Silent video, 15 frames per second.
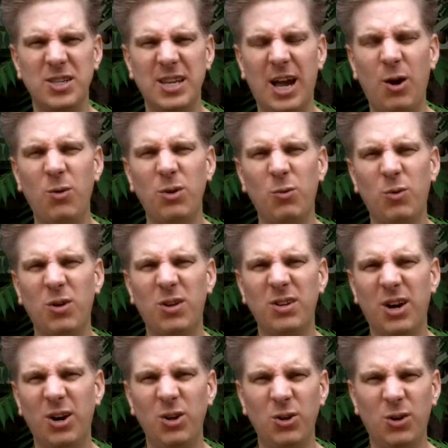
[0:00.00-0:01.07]
How in the world
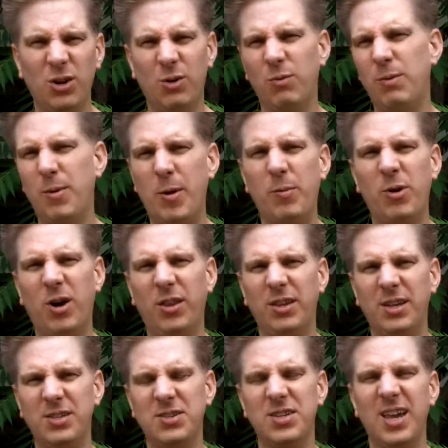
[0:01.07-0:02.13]
are you going to remember all
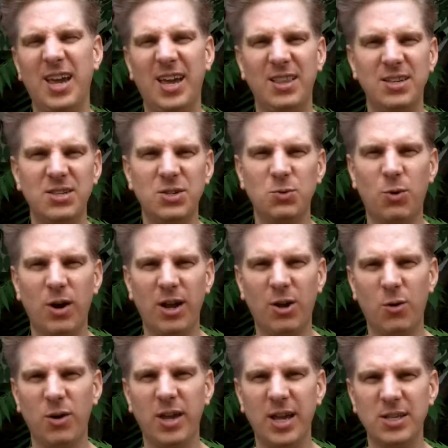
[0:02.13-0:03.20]
this? And this is where I
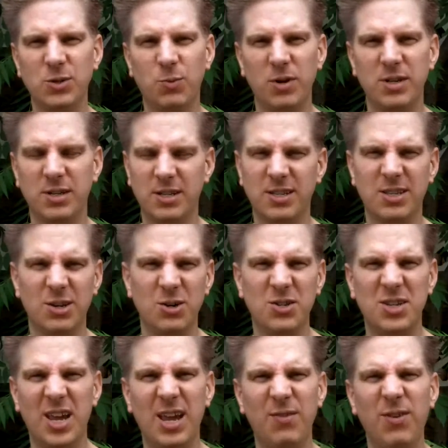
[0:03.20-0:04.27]
go against what is considered
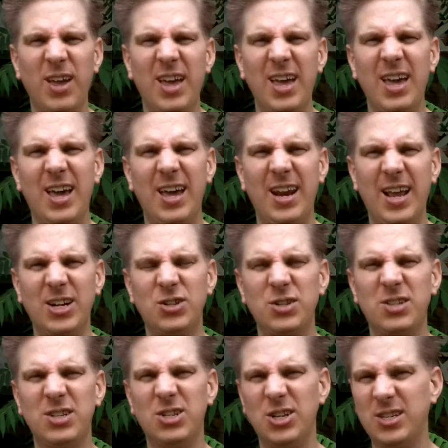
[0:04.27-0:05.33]
safe and actually
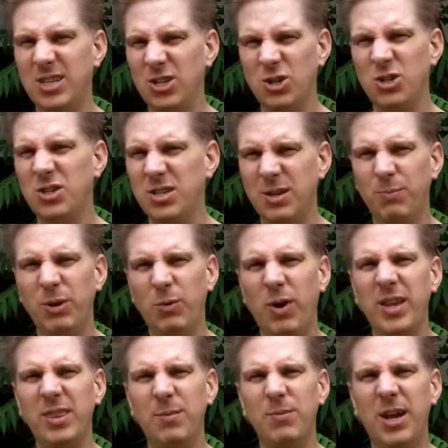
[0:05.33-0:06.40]
suggest that you just simply
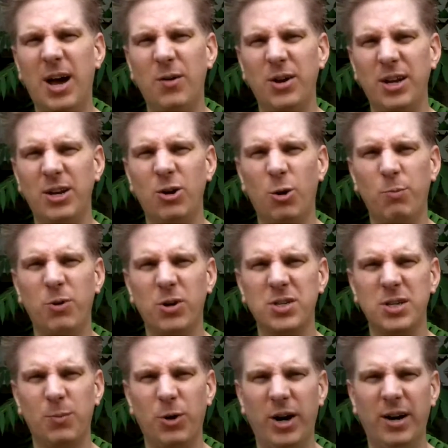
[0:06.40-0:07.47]
write them down on a notebook
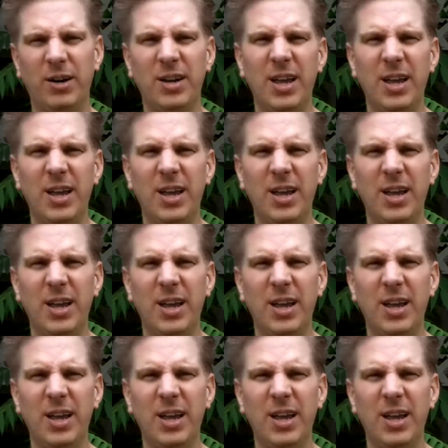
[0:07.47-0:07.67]
somewhere.